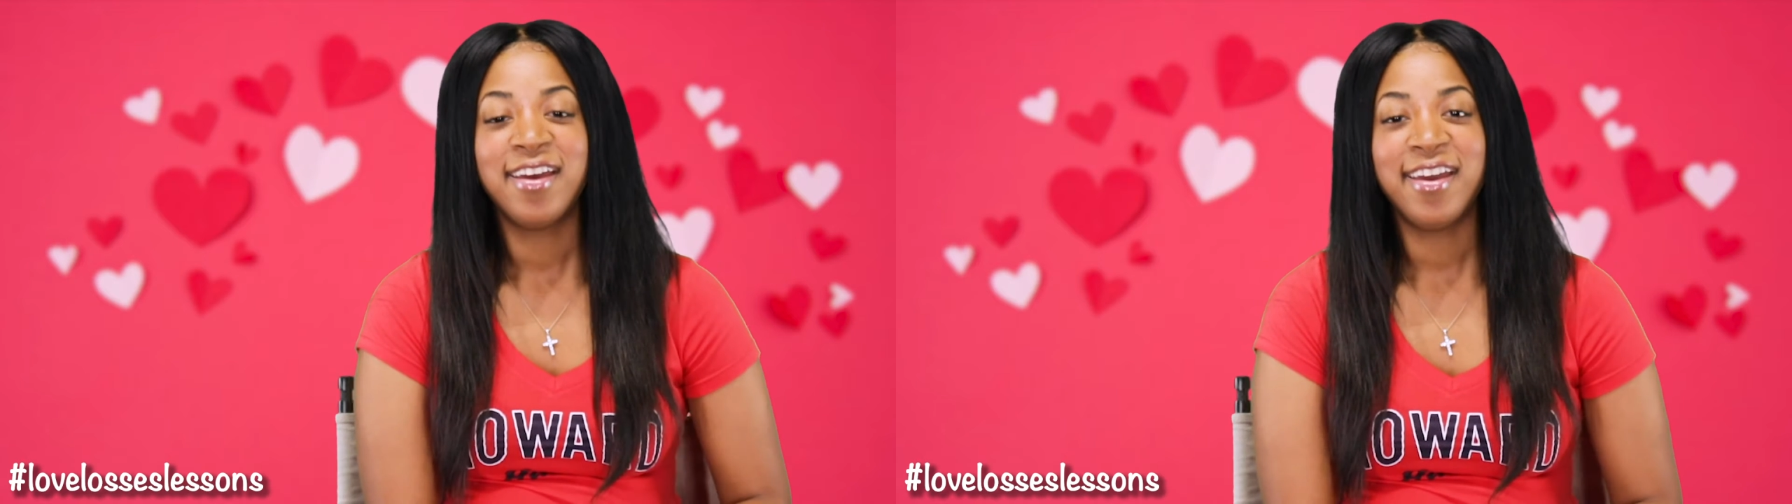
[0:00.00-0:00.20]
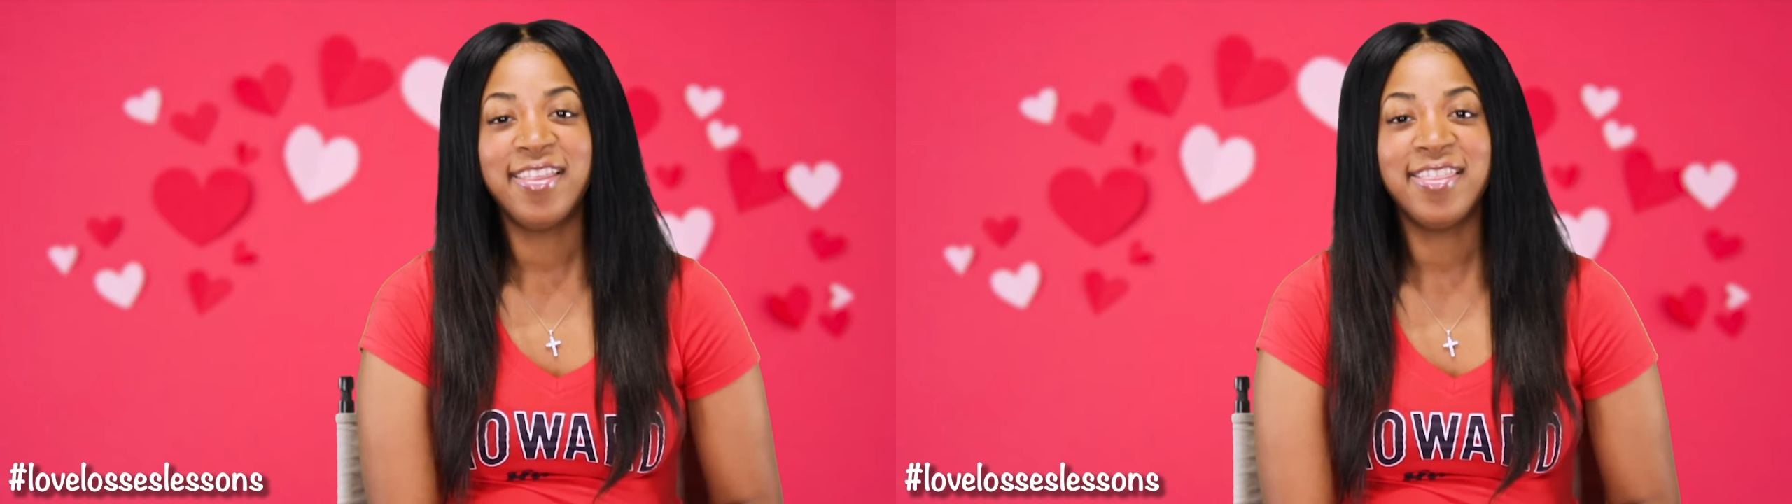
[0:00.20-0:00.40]

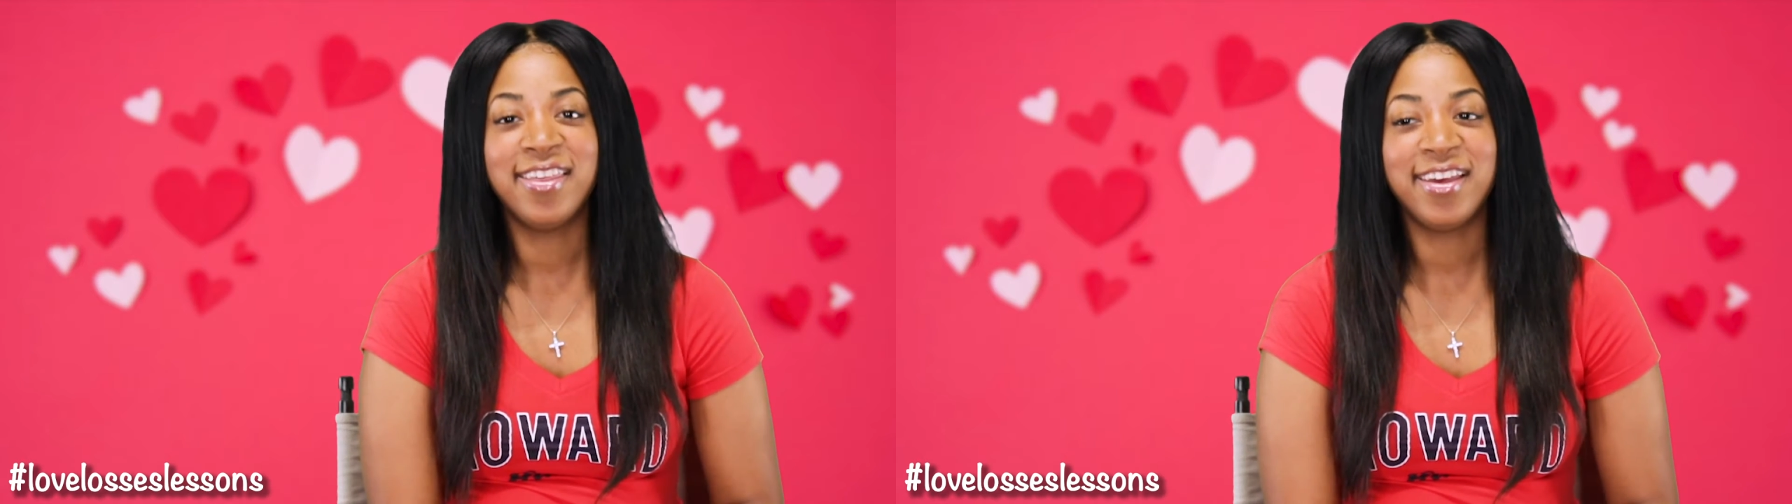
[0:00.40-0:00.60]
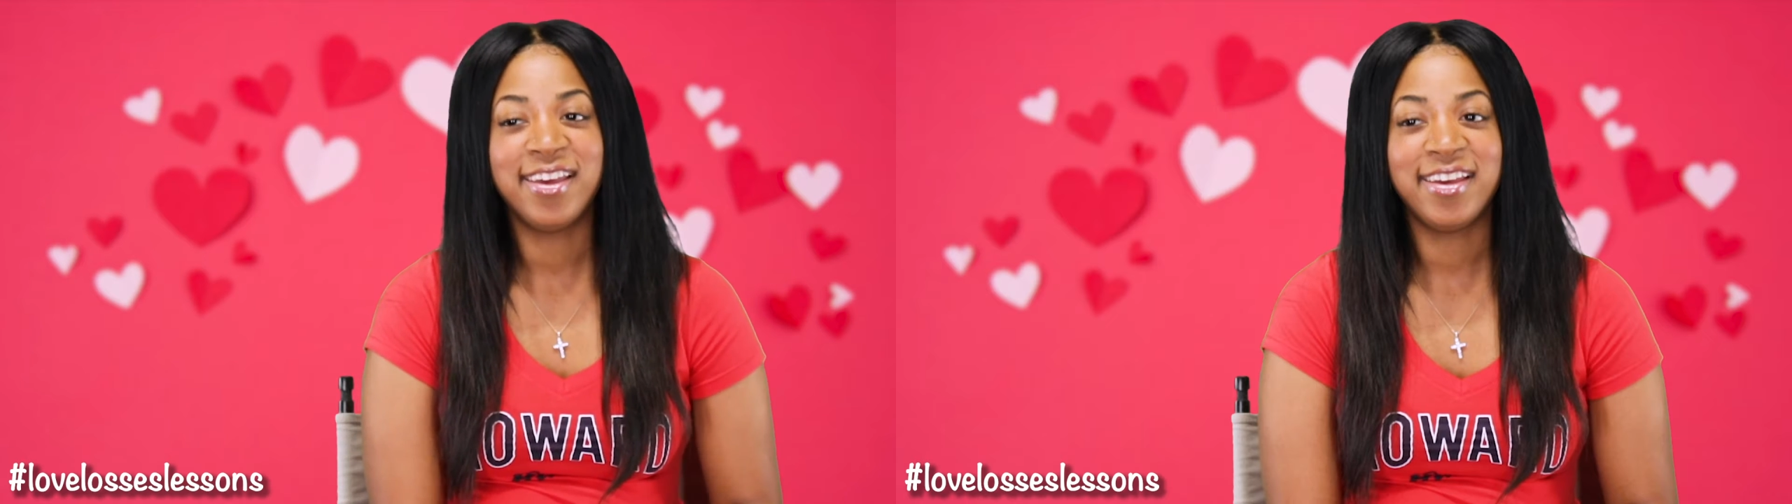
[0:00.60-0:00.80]
And
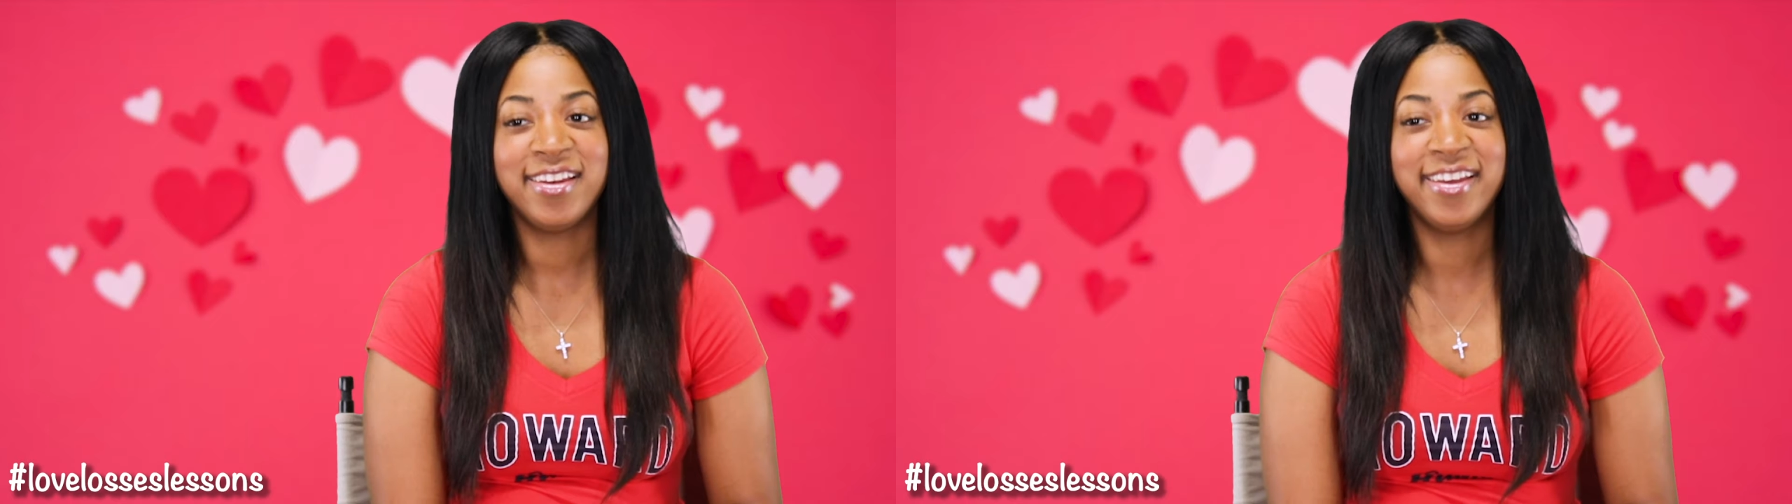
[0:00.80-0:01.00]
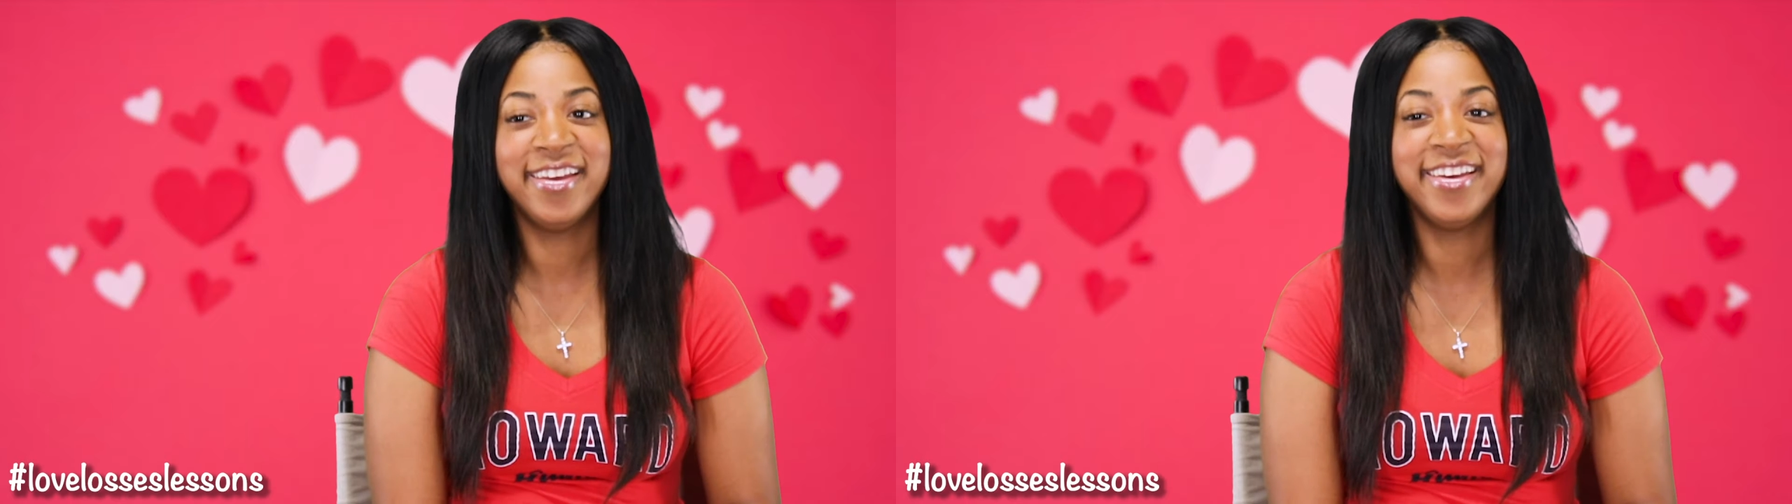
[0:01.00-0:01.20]

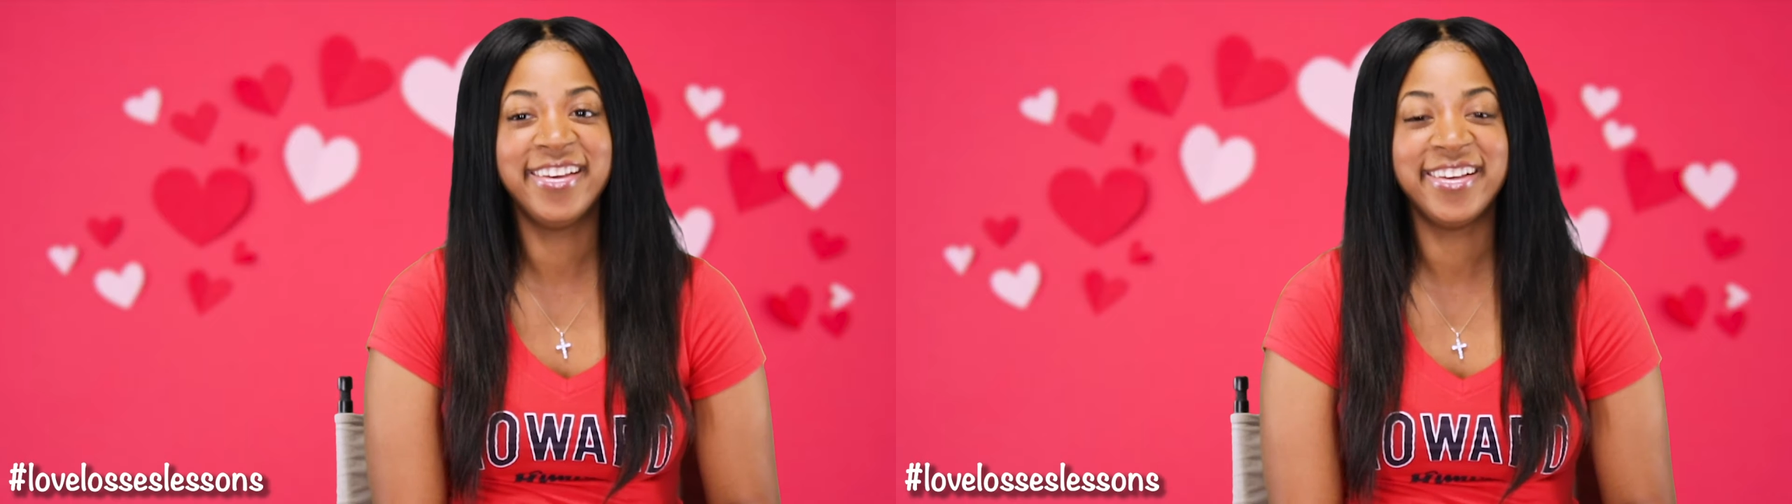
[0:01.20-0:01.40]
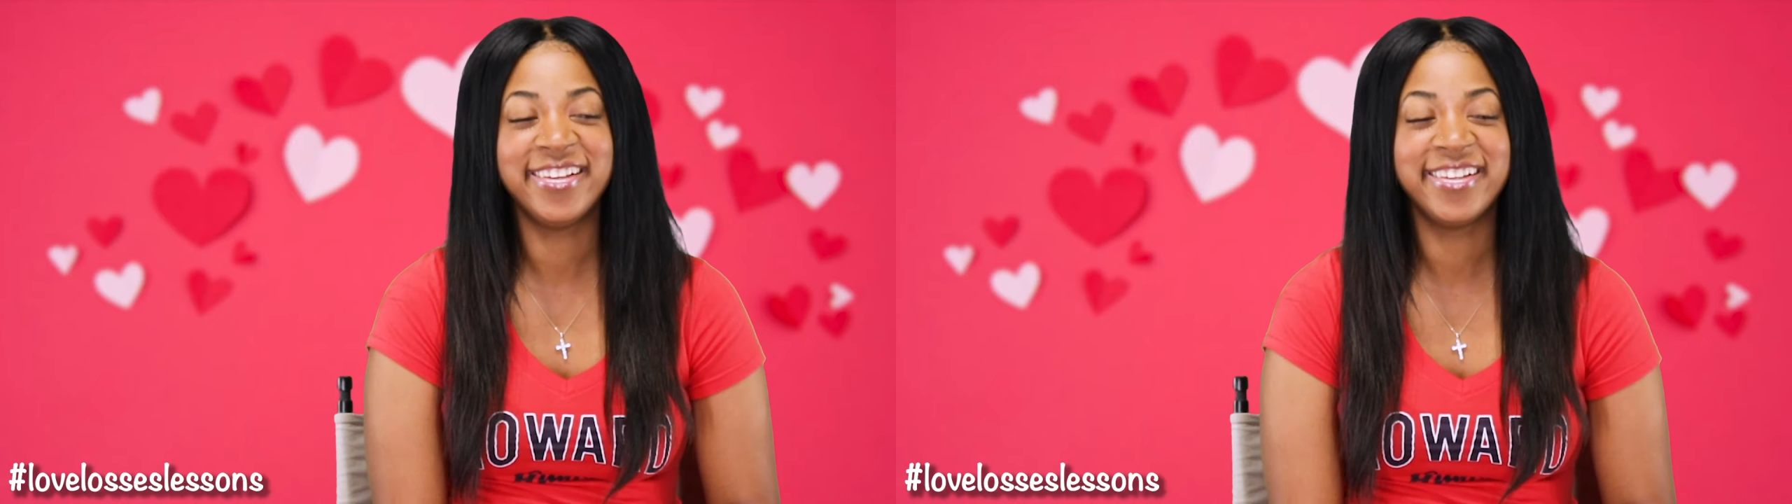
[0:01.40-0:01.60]
then
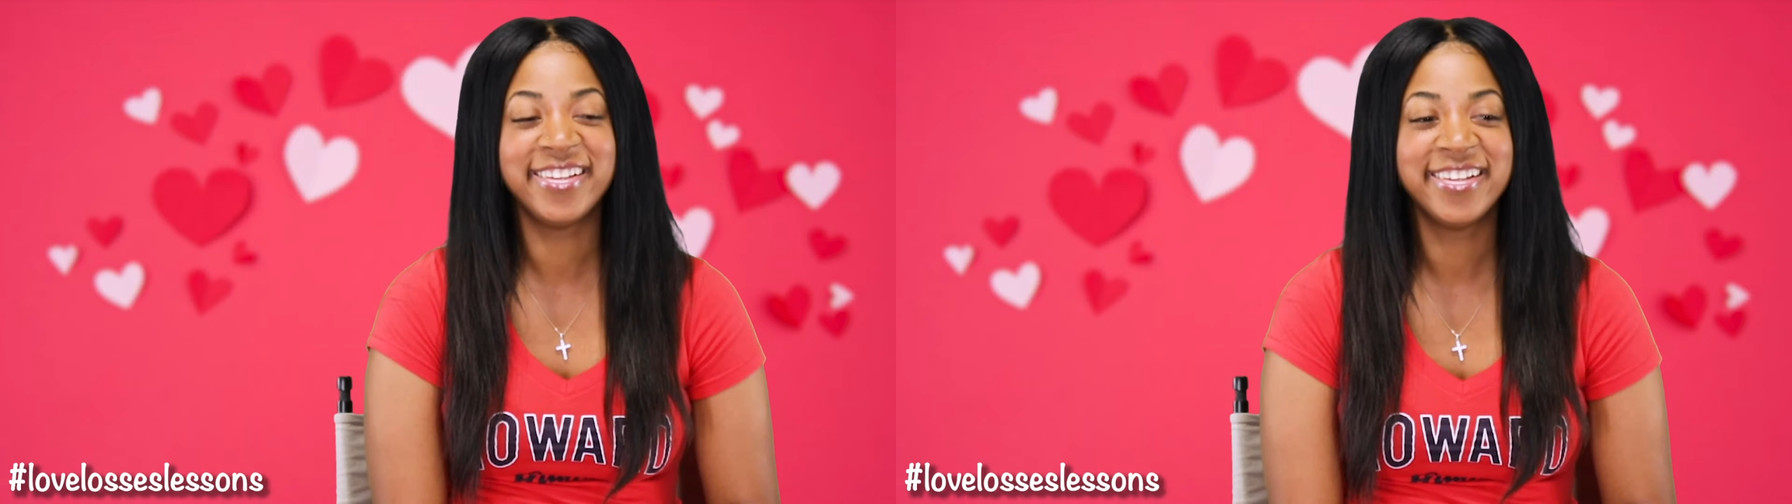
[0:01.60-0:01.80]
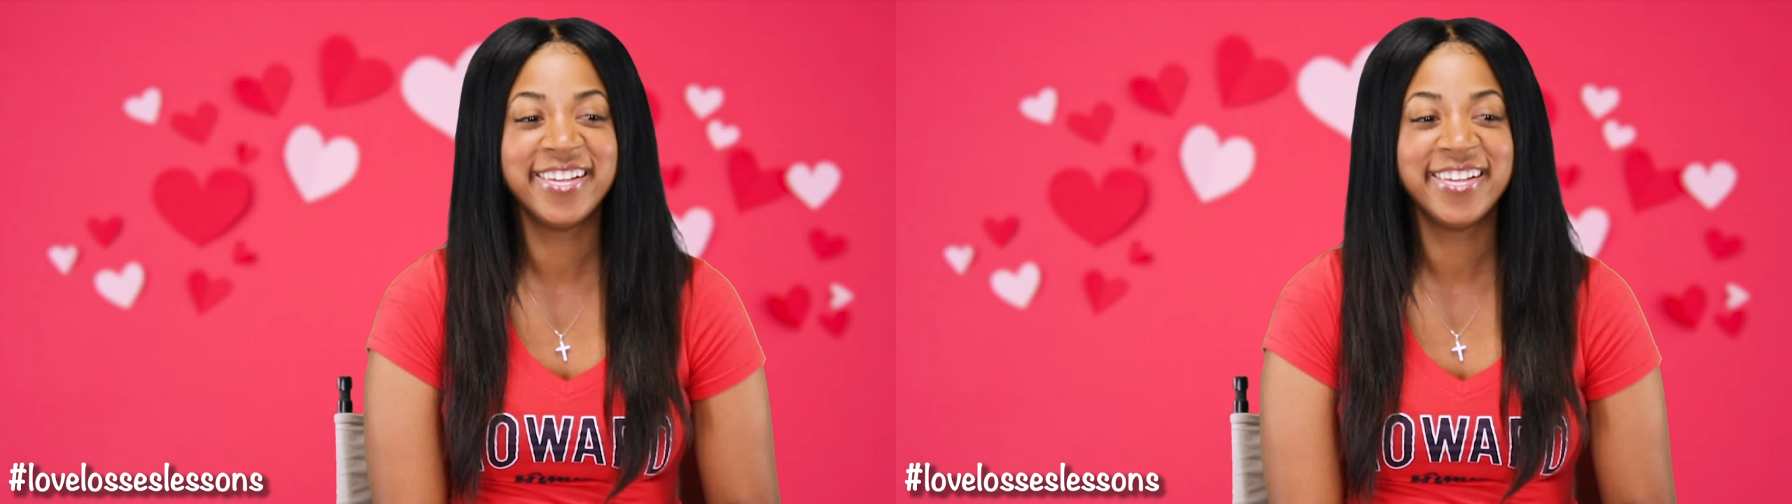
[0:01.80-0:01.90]
we